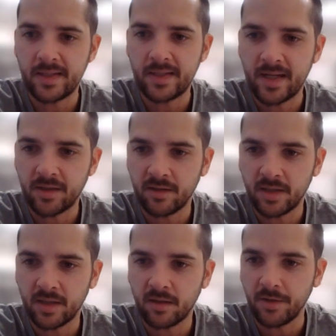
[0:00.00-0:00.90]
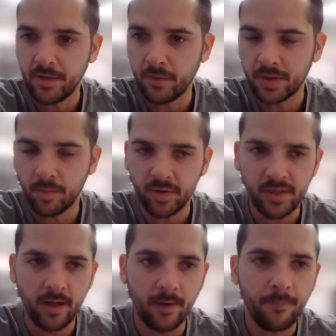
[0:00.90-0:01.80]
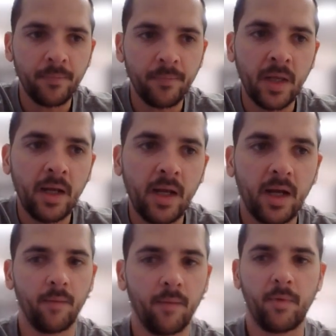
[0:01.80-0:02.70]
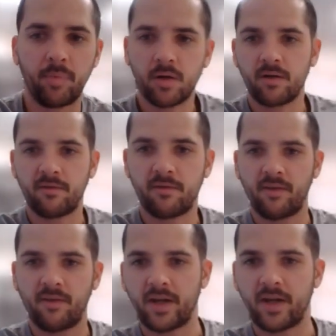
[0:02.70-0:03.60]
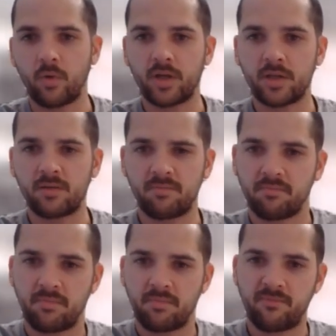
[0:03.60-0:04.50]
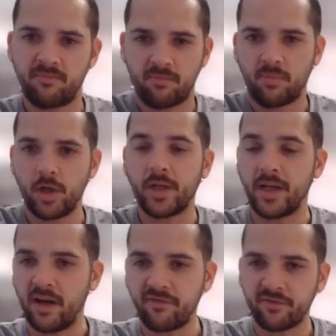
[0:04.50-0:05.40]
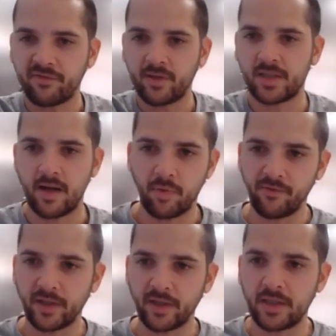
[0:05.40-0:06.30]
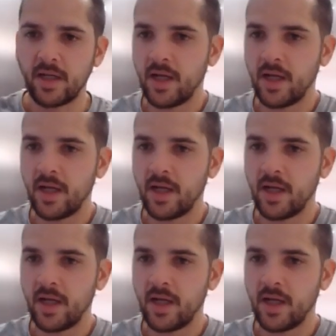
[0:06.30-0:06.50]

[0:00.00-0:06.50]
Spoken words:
the attention just on you as the presenter. The blur effect works good enough. It's not perfect,